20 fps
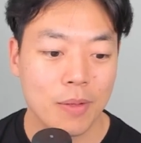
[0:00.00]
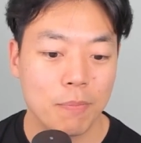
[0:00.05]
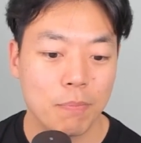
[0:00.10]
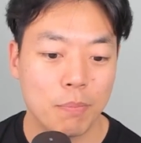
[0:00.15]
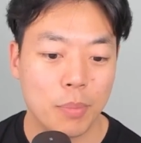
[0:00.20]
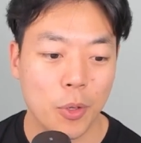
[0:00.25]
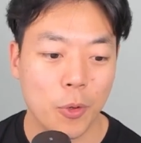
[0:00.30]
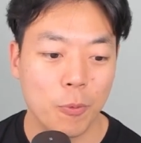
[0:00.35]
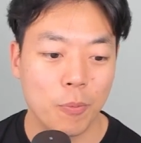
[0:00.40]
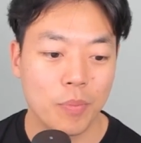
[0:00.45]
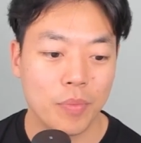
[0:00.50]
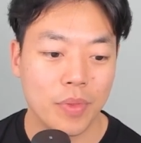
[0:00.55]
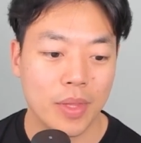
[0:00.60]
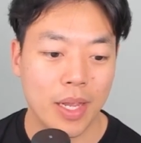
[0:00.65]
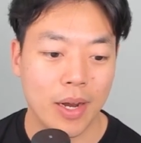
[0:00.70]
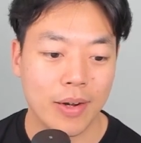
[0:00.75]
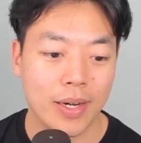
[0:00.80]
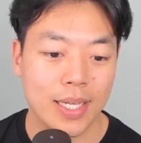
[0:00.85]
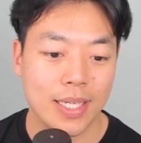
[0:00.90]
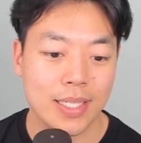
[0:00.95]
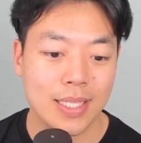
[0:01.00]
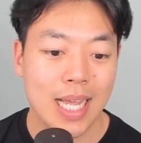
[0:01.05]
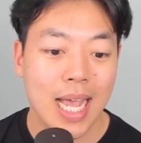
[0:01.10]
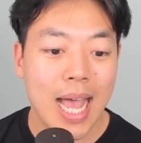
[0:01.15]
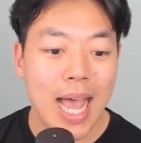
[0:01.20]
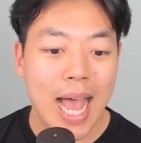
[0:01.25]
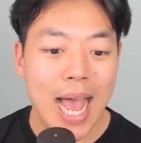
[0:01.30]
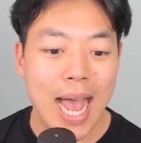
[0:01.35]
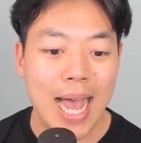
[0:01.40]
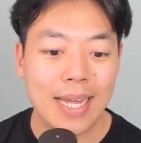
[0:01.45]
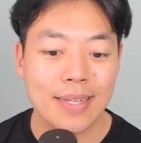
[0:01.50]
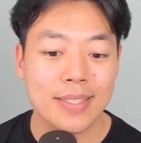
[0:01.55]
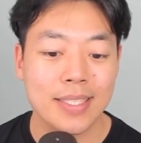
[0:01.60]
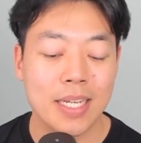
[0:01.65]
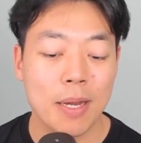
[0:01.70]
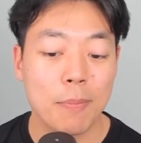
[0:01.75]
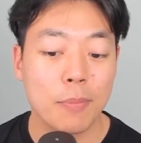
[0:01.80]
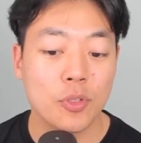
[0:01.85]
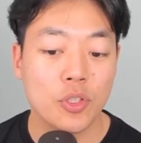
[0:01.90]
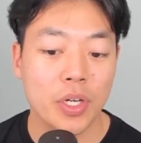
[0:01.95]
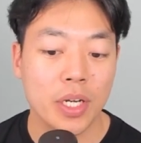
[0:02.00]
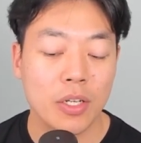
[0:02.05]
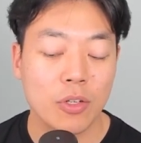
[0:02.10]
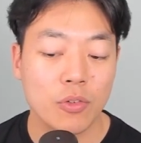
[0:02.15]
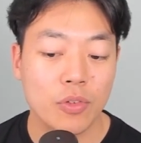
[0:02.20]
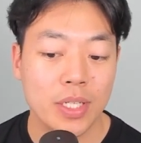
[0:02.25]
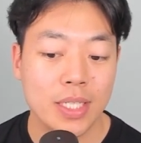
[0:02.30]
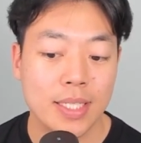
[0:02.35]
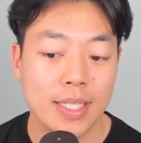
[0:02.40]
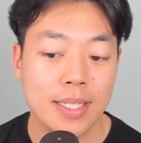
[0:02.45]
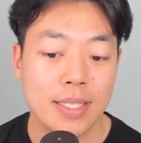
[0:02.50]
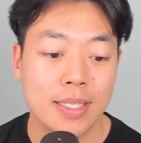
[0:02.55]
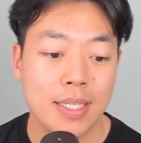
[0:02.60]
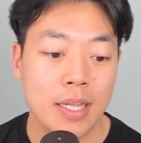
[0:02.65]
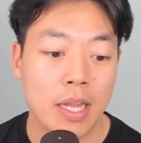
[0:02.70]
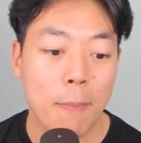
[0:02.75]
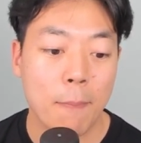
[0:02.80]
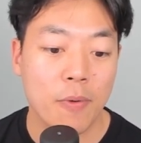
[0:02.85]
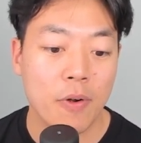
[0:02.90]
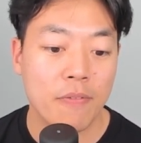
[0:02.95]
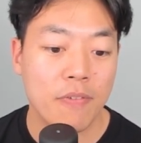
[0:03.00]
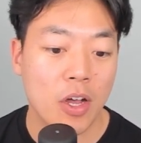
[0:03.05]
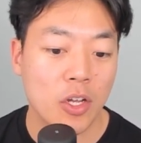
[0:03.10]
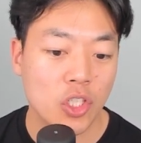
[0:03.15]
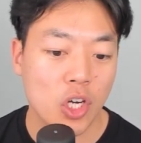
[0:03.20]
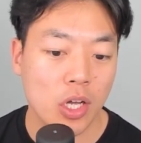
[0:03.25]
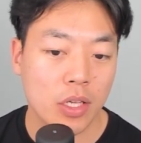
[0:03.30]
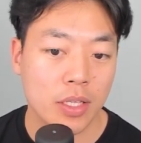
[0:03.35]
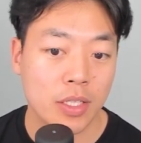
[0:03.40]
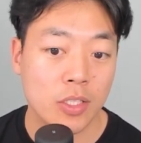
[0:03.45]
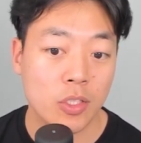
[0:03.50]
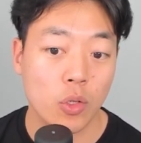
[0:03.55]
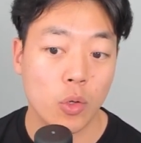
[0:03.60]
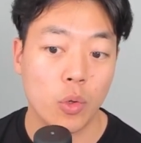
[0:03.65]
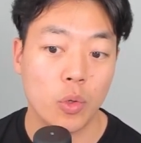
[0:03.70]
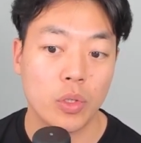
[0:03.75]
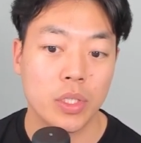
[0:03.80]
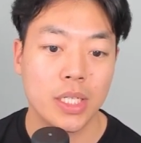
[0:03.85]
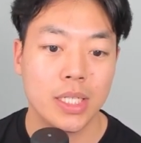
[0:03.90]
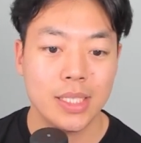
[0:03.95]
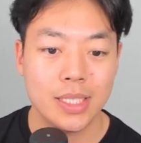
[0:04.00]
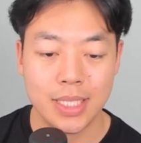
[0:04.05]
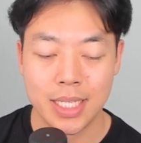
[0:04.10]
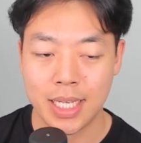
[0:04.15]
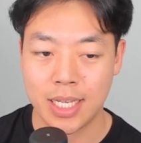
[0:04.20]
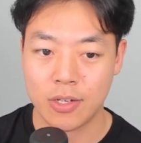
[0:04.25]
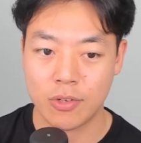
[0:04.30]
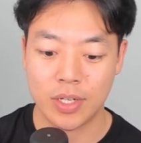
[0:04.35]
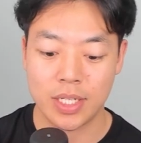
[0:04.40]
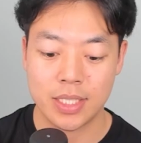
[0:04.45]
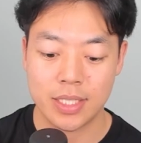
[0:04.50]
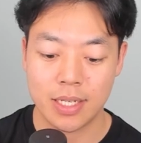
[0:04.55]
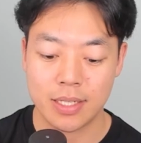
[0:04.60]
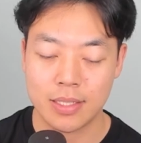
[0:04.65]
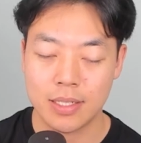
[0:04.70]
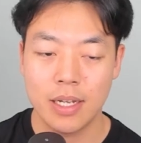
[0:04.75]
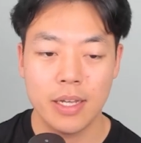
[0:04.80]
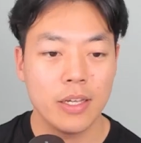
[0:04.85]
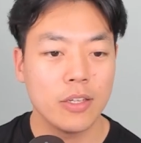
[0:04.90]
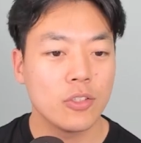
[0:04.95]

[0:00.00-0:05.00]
Boom, there it is. As the temperature increases, the number of hot chocolates sold decreases.